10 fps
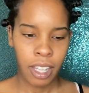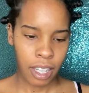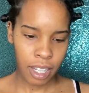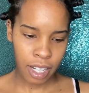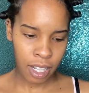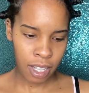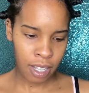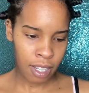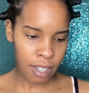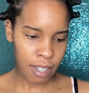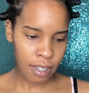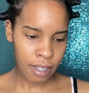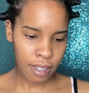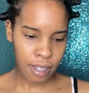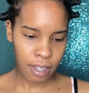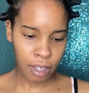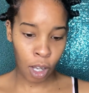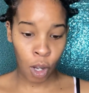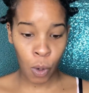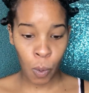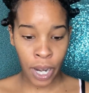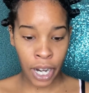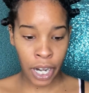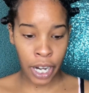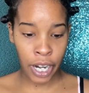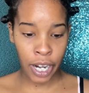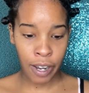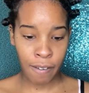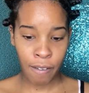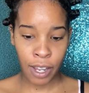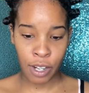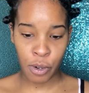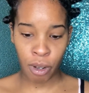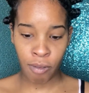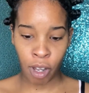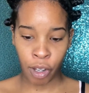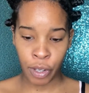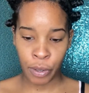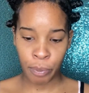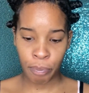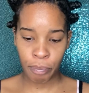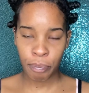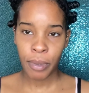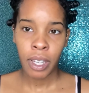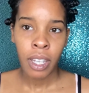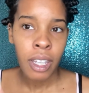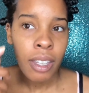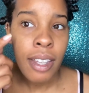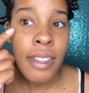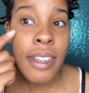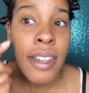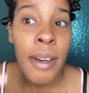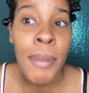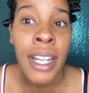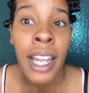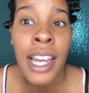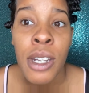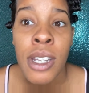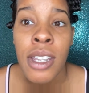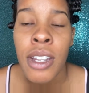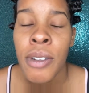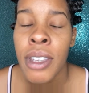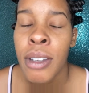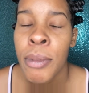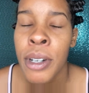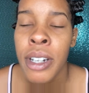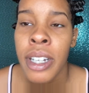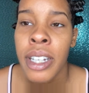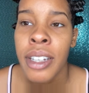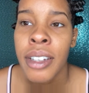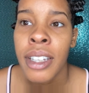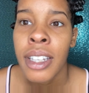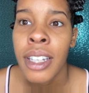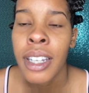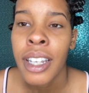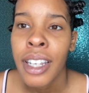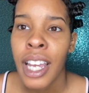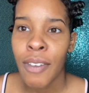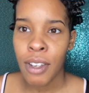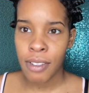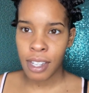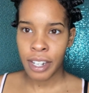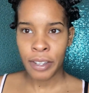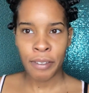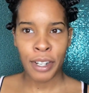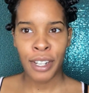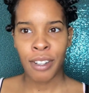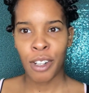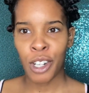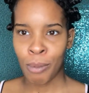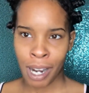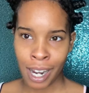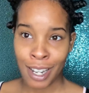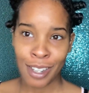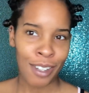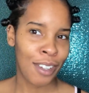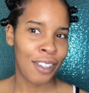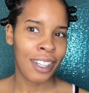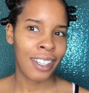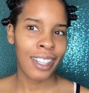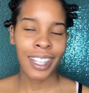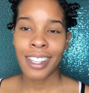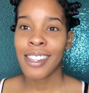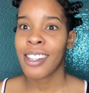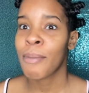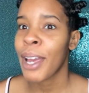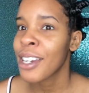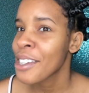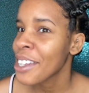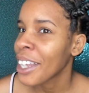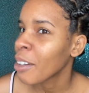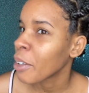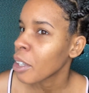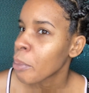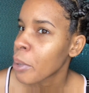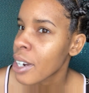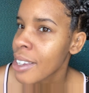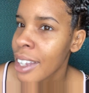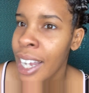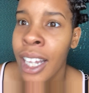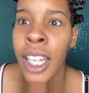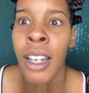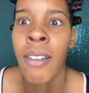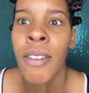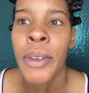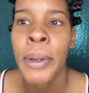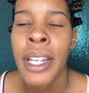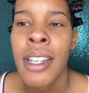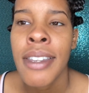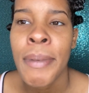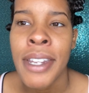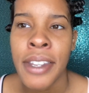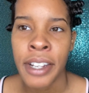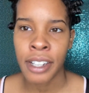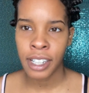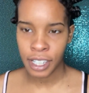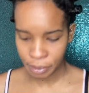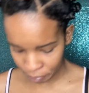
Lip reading: It is long wear, extreme volume. This is how my lashes look with them on. If you've seen other videos, you know my eyes don't usually look like this. And I'm actually like really impressed. Like I love the way this mascara did.